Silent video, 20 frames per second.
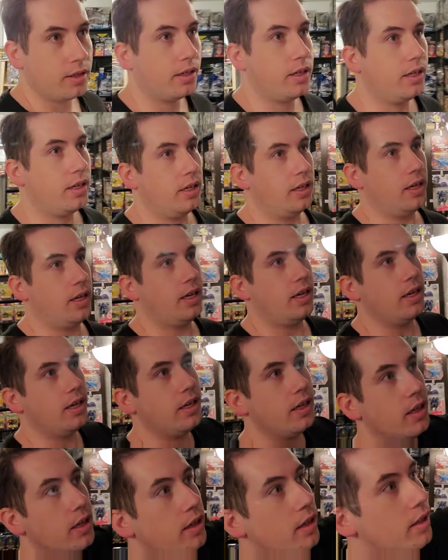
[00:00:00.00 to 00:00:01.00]

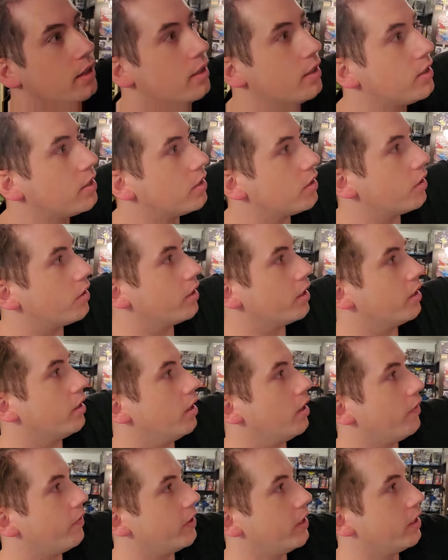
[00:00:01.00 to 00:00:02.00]
Okay, starting
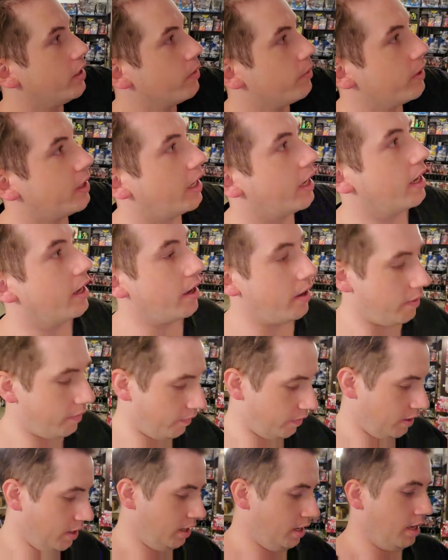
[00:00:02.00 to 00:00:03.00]
off here we have
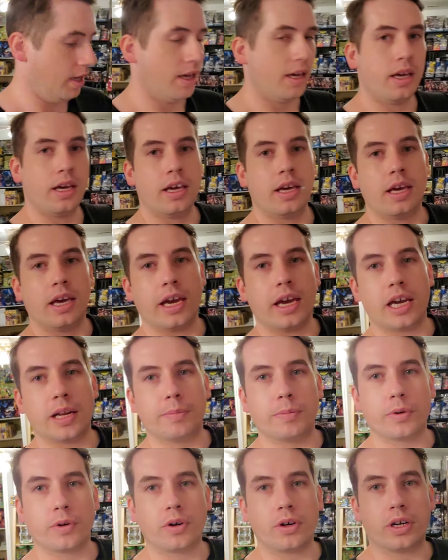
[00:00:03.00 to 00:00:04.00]

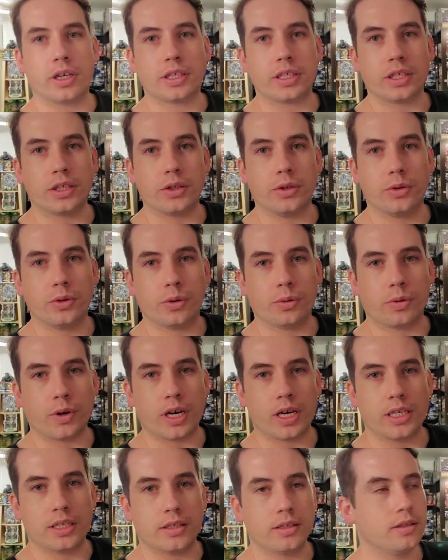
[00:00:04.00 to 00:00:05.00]
Animal Crossing New
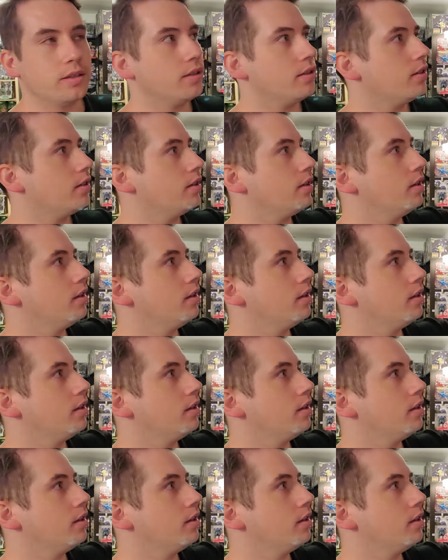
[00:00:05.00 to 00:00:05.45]
Horizons.